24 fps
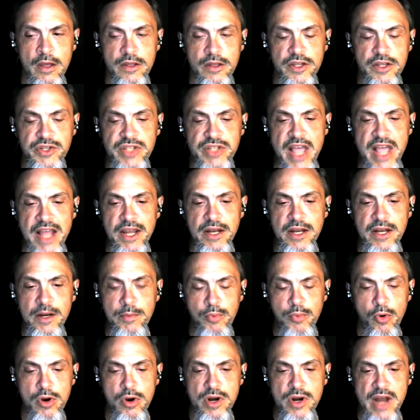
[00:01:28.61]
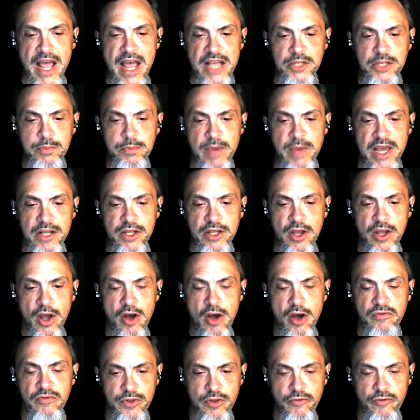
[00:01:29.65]
The second important aspect
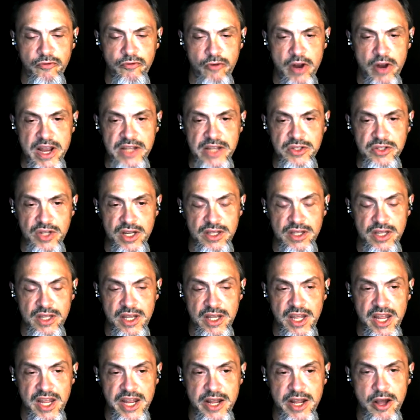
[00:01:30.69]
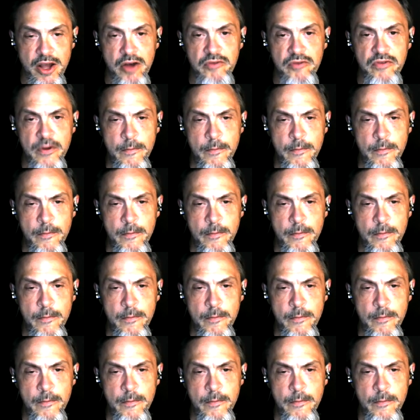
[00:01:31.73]
of the phrase in the key of